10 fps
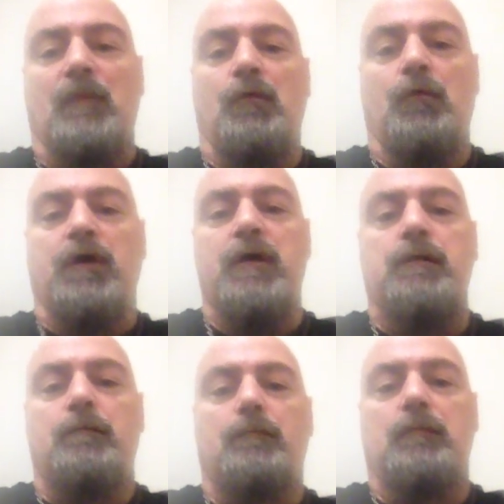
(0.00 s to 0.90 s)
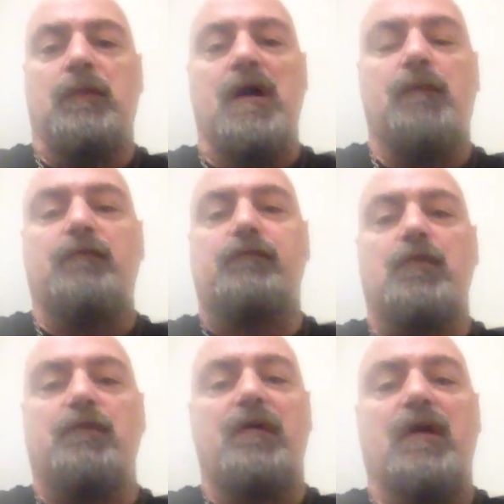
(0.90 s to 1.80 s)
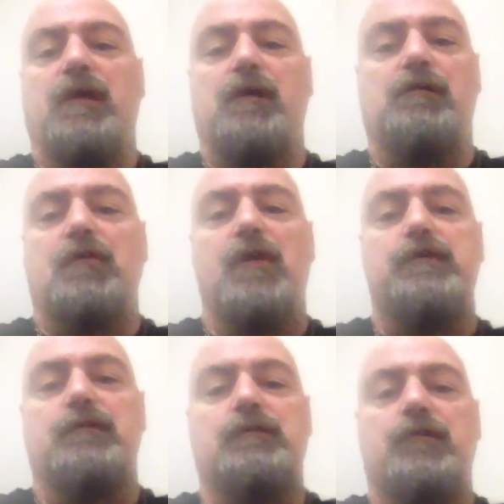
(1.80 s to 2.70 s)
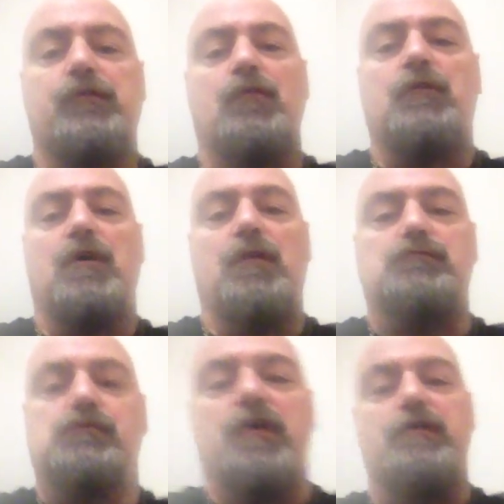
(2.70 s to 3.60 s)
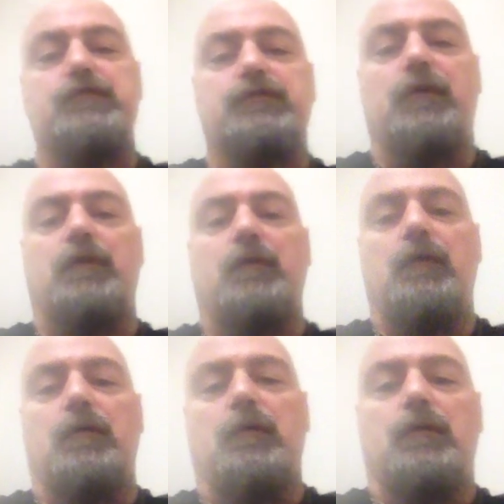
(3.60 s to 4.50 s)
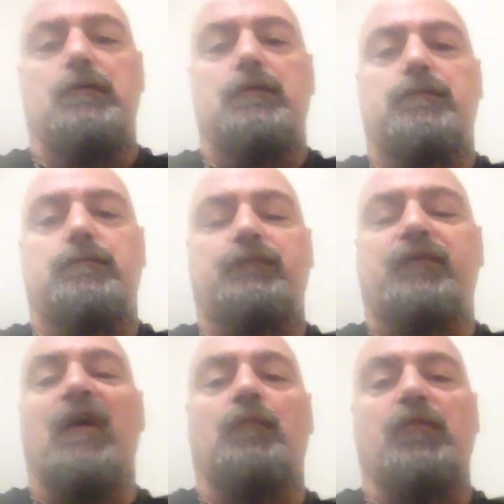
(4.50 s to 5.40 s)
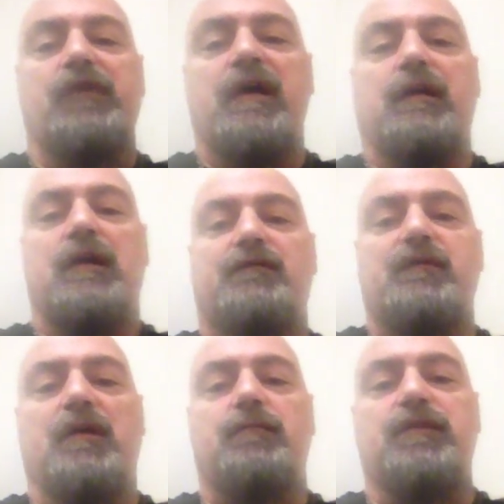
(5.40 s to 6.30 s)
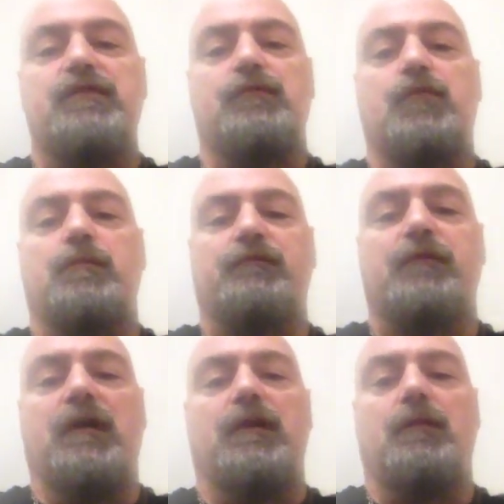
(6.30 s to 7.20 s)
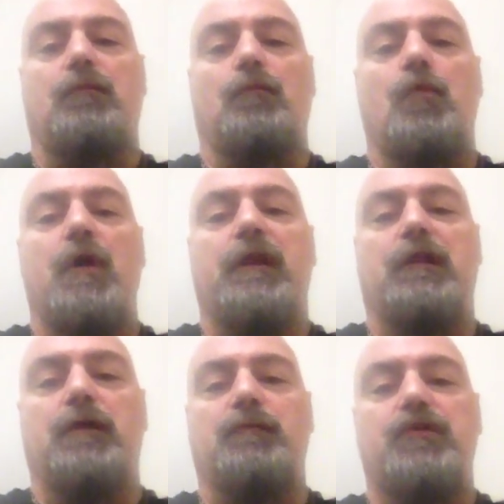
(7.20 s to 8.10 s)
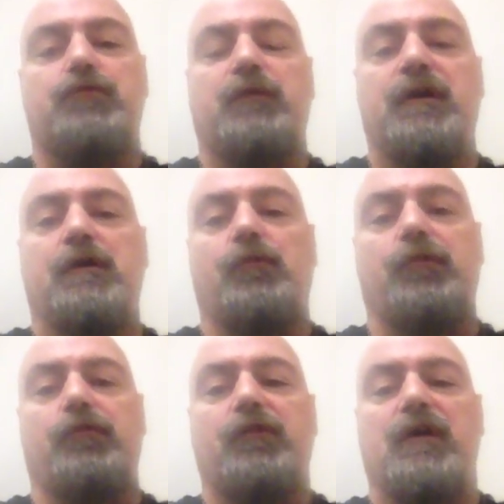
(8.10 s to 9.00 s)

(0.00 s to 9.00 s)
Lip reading: Okay? Long before fucking Christ, the so-called Christ, fucking was hanging on a fucking piece of wood, but fucking whining like a bitch with nails in his